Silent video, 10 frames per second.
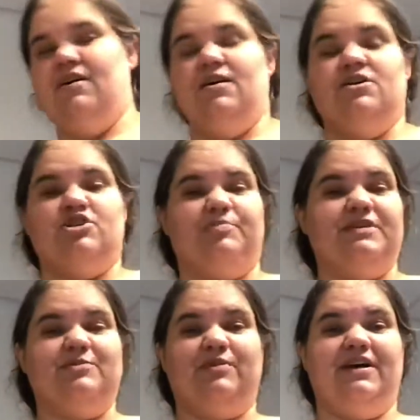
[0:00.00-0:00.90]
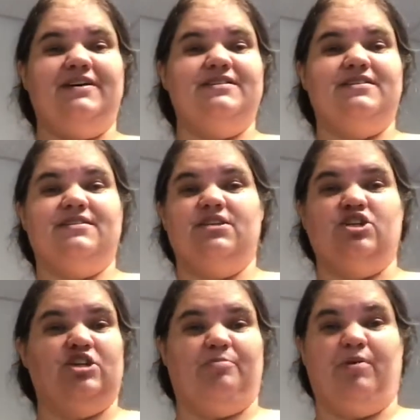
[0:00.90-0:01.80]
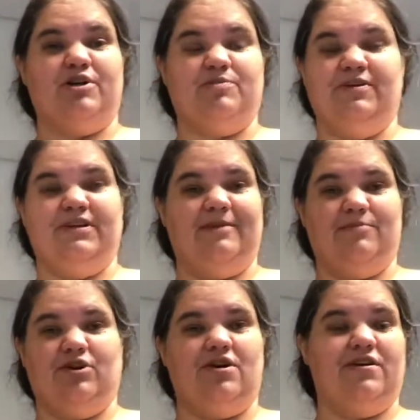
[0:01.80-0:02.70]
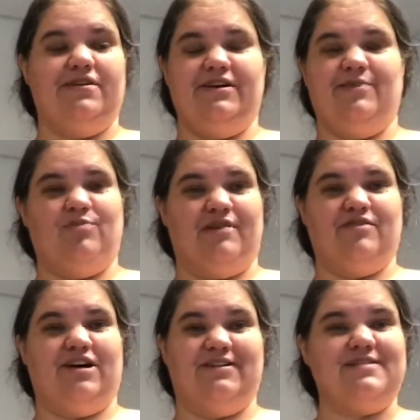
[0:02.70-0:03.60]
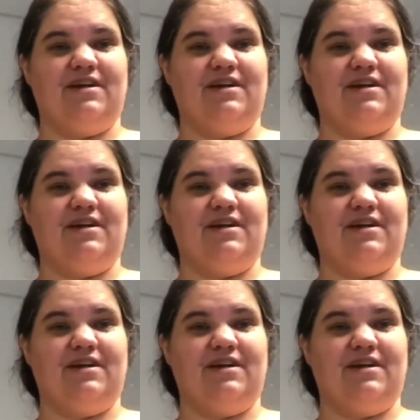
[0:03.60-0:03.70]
shipping supplies to ship Poshmark and Mercari and wherever else.